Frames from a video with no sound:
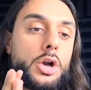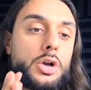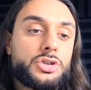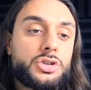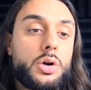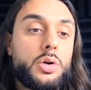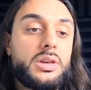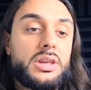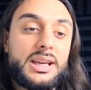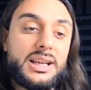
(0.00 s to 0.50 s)

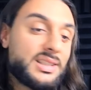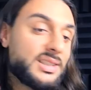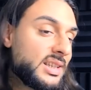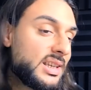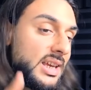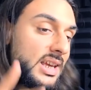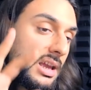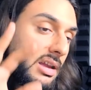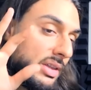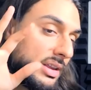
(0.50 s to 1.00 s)
So you can see
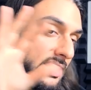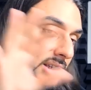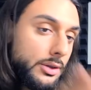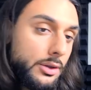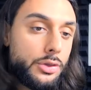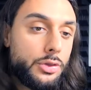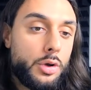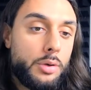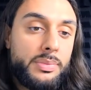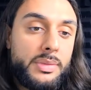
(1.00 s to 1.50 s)
here they sent the
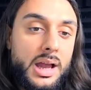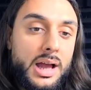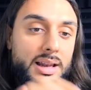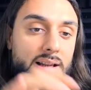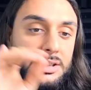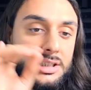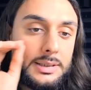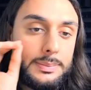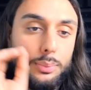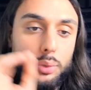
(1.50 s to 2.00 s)
thumbnail
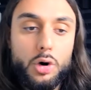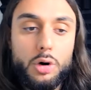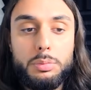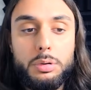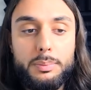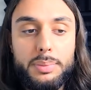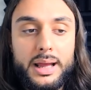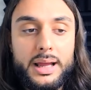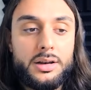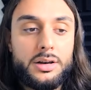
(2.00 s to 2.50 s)
and it says
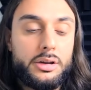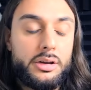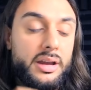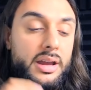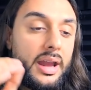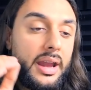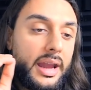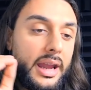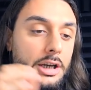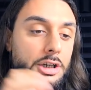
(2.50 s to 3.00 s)
portable blender.
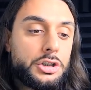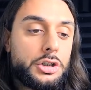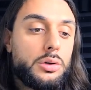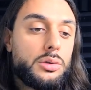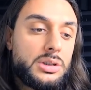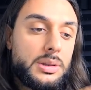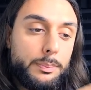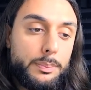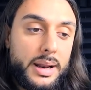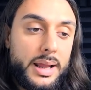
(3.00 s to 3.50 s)
It
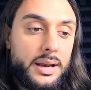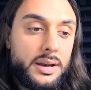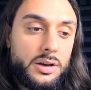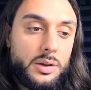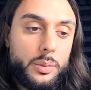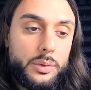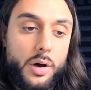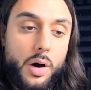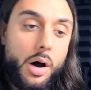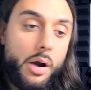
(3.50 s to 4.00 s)
shows the blender
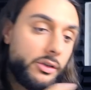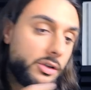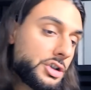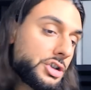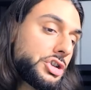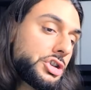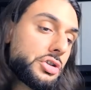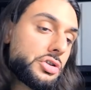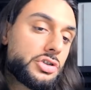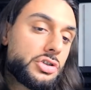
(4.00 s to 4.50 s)
with orange
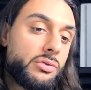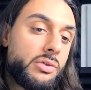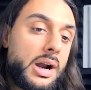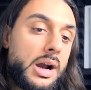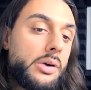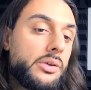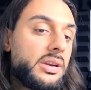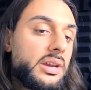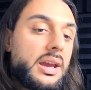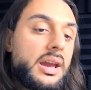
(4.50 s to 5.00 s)
juice
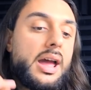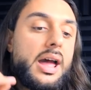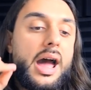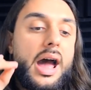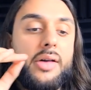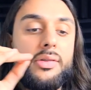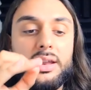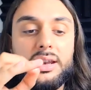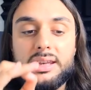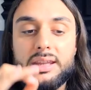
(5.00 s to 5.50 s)
around it
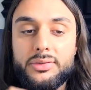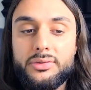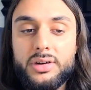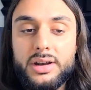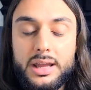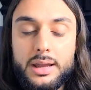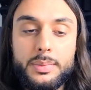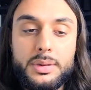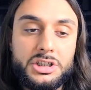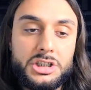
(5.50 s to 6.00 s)
and then
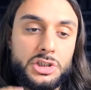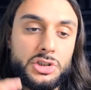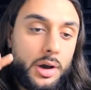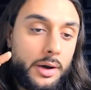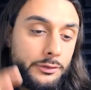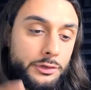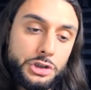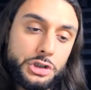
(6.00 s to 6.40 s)
different images of